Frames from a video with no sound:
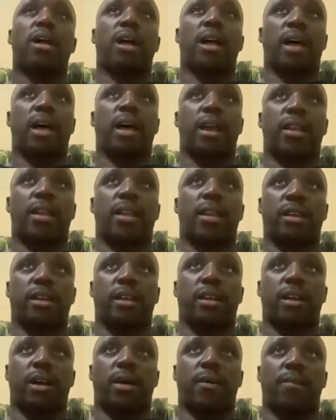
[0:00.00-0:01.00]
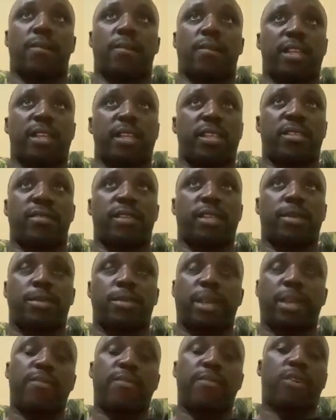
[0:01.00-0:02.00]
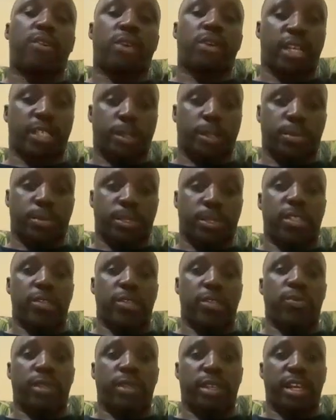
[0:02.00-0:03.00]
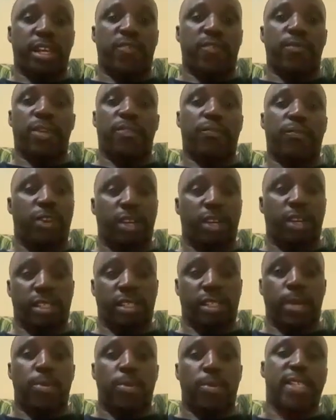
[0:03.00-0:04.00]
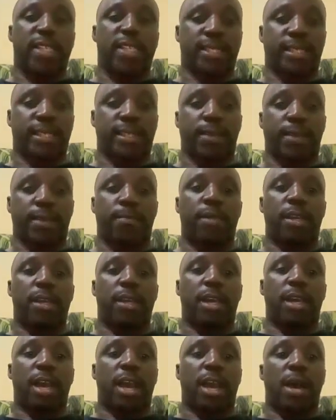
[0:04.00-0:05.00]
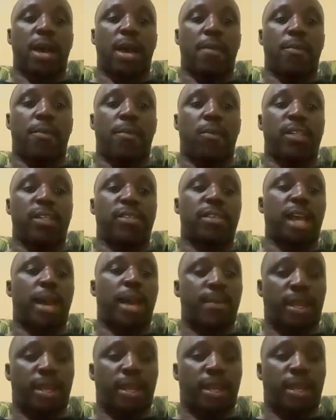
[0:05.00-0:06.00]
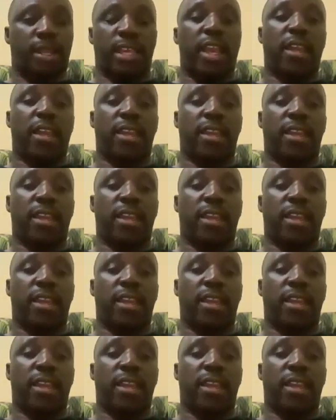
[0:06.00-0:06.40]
And it became very explicit when the government, for example, asked them, the